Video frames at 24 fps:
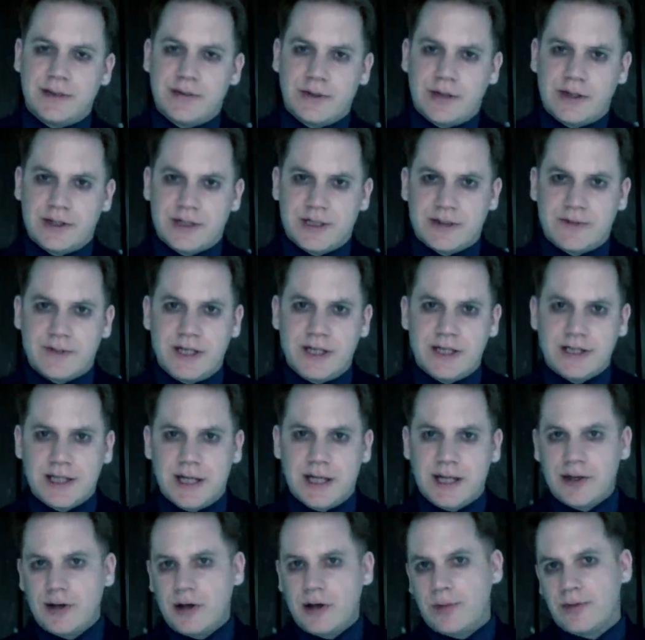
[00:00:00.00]
because it means they
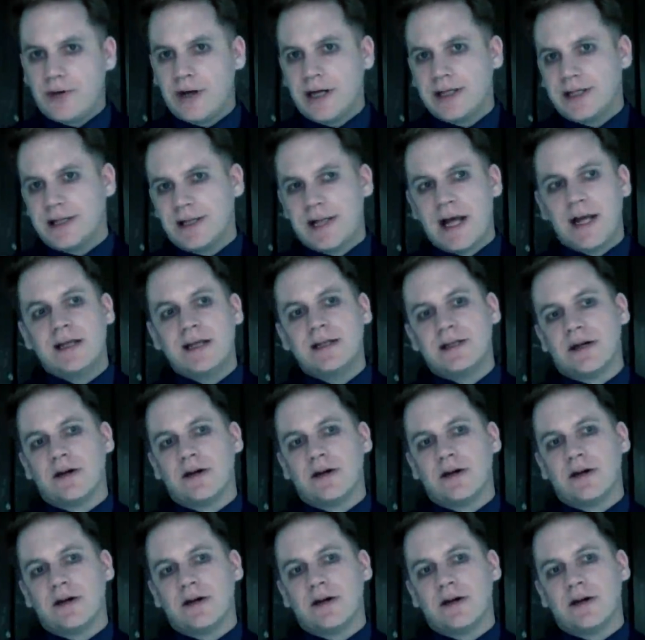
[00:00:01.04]
can operate in any